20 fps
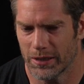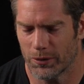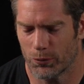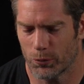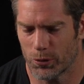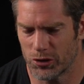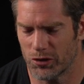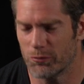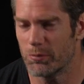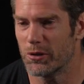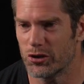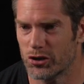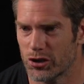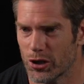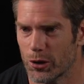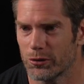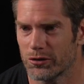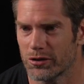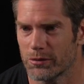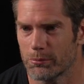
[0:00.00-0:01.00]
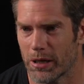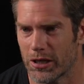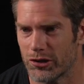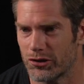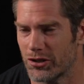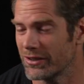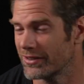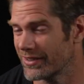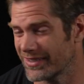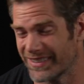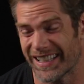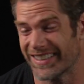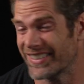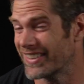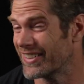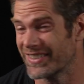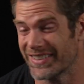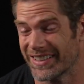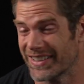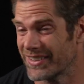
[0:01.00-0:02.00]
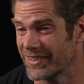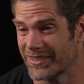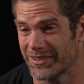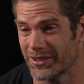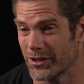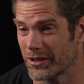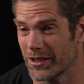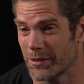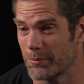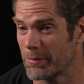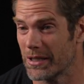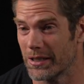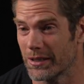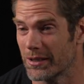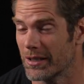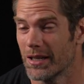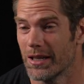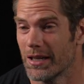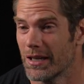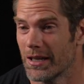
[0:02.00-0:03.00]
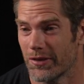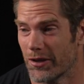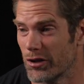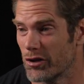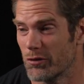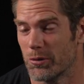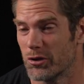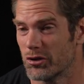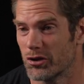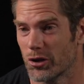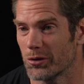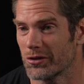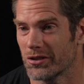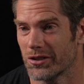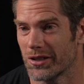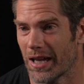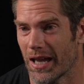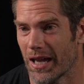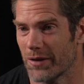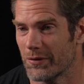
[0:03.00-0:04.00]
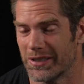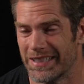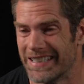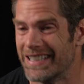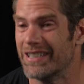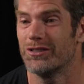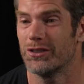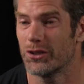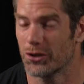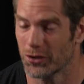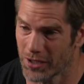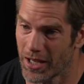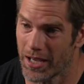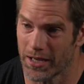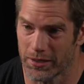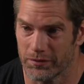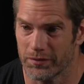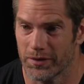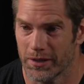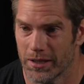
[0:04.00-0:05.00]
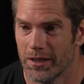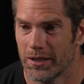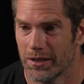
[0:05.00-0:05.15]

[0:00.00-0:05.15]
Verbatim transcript: when you've been chosen by Jesus, that doesn't necessarily mean that you've been chosen to have an easier life.